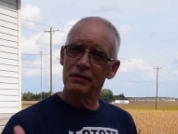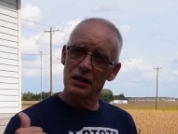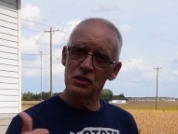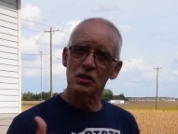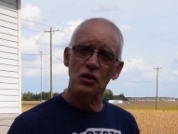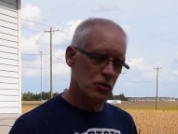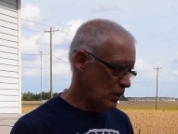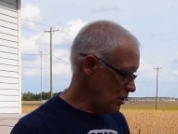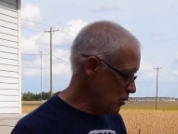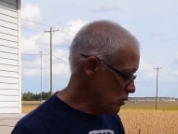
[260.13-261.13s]
And it's another
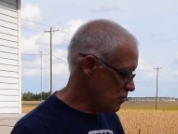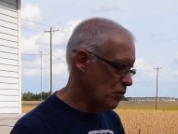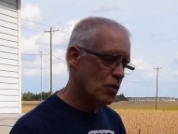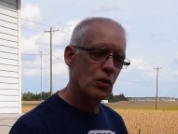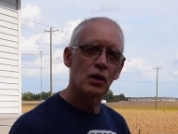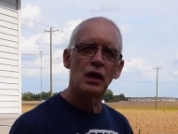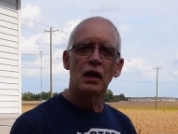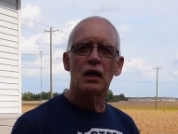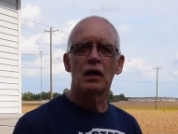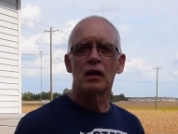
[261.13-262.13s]
great use for
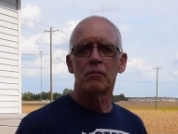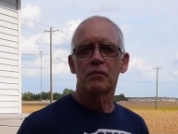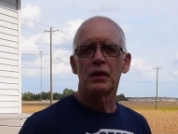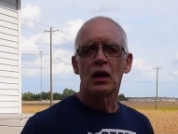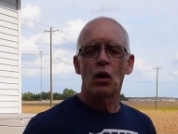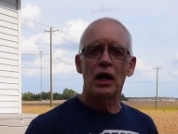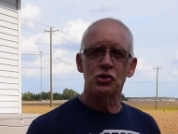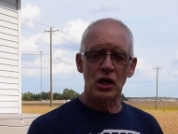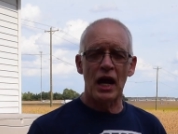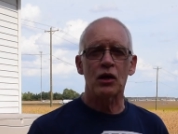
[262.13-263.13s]
a
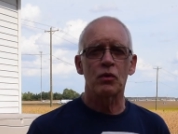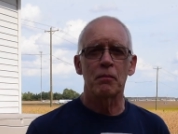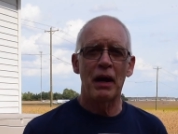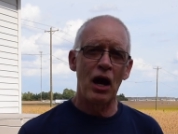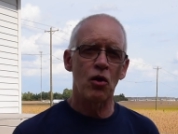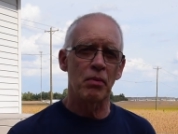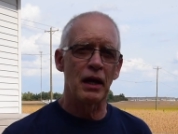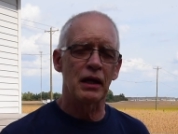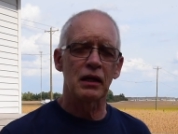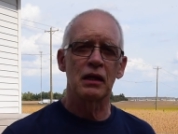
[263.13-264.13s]
Jackery power
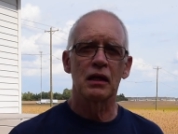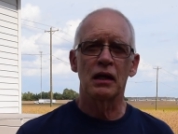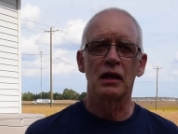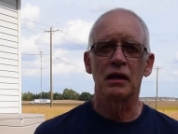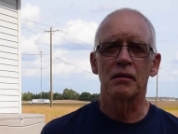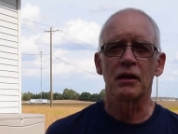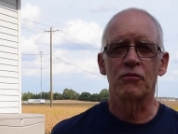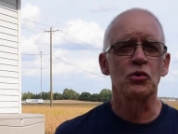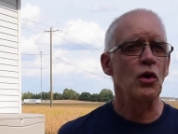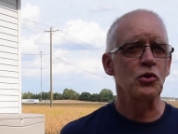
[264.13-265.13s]
bank
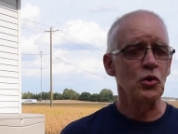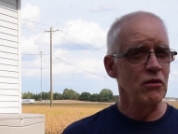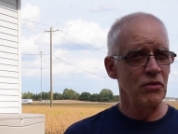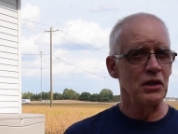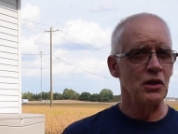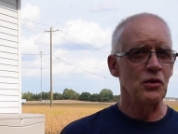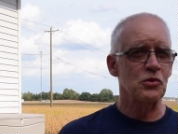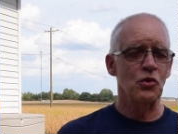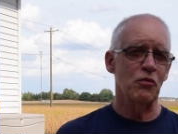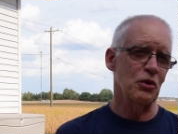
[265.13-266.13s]
if you are doing
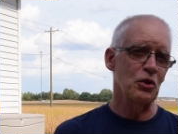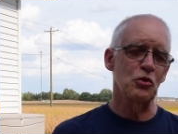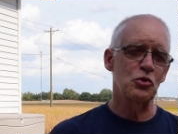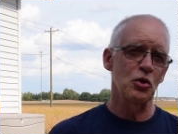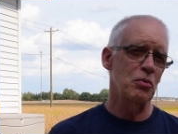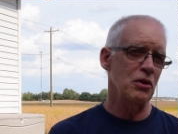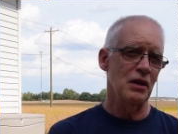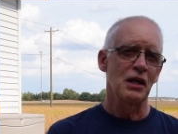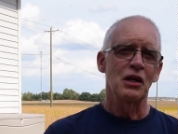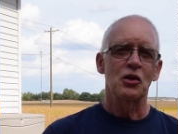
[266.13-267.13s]
videos. So if you're a YouTuber,
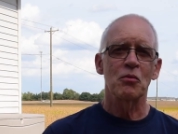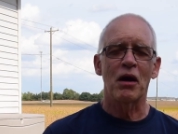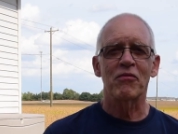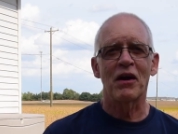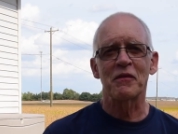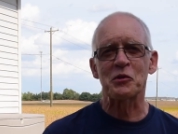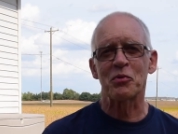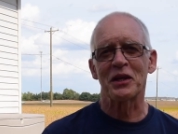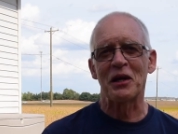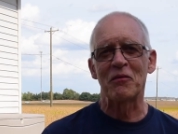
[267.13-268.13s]
you might find this
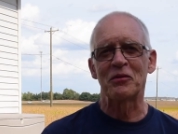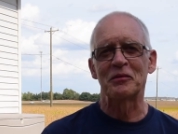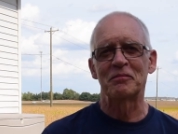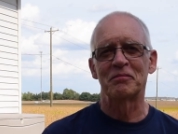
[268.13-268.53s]
pretty helpful.